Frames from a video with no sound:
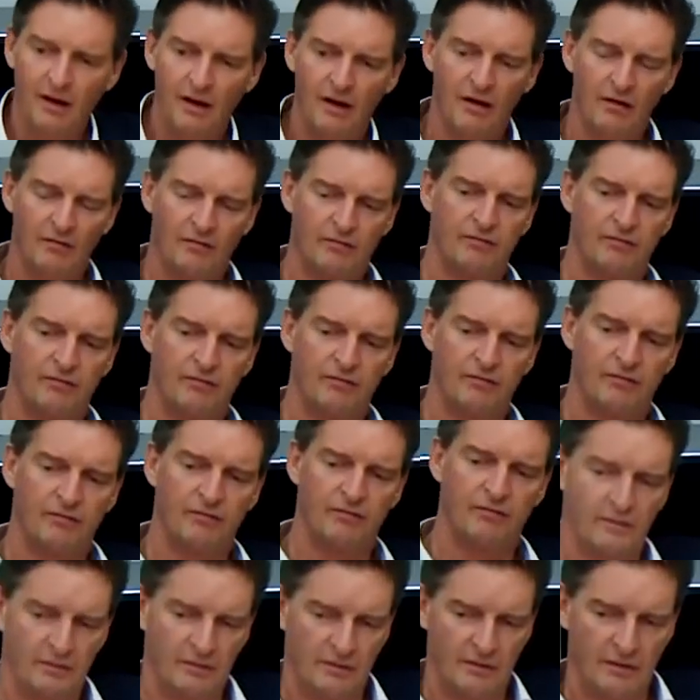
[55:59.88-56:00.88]
of
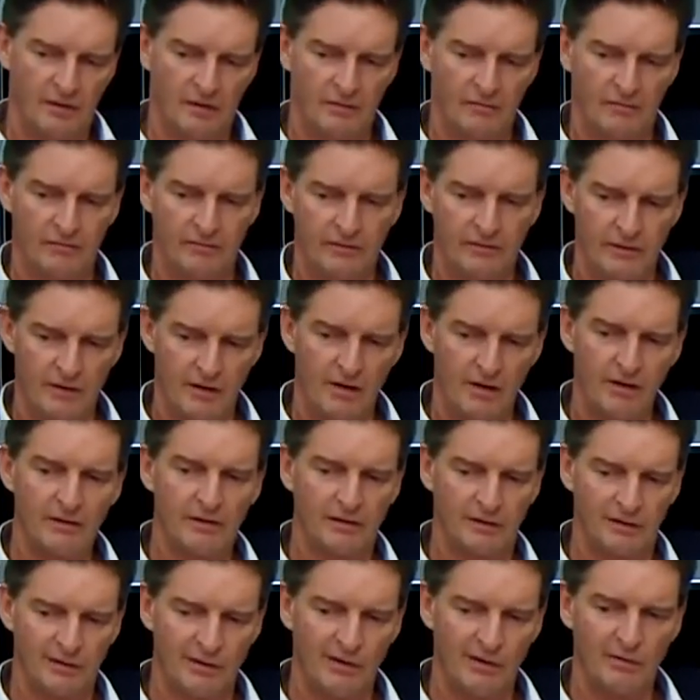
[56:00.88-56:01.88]

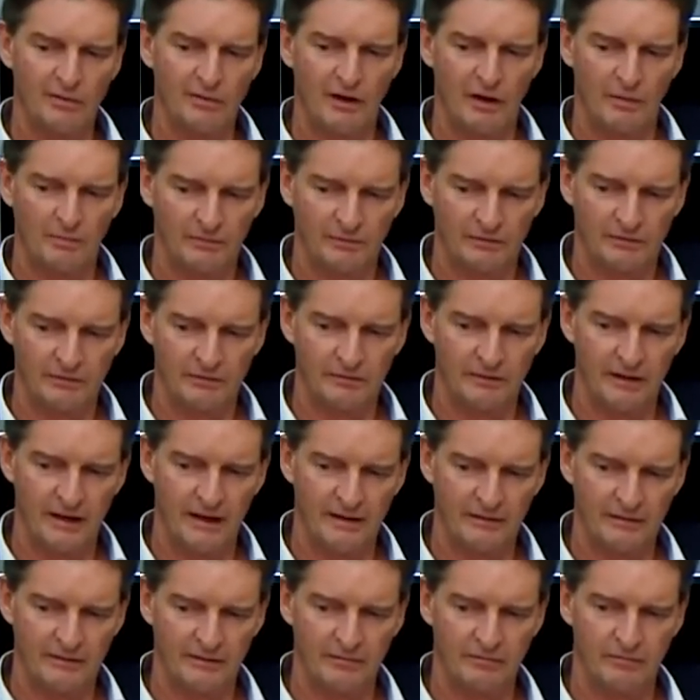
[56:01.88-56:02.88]
younger grown-ups
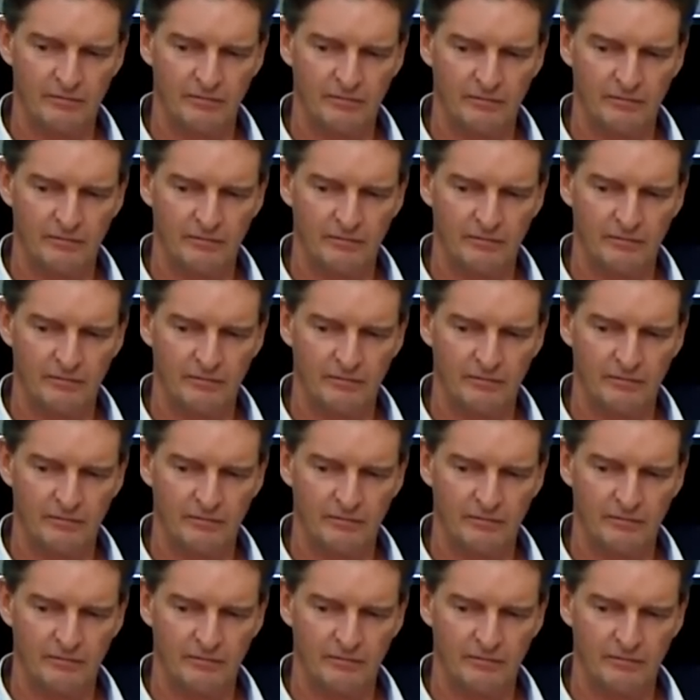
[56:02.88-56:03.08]
today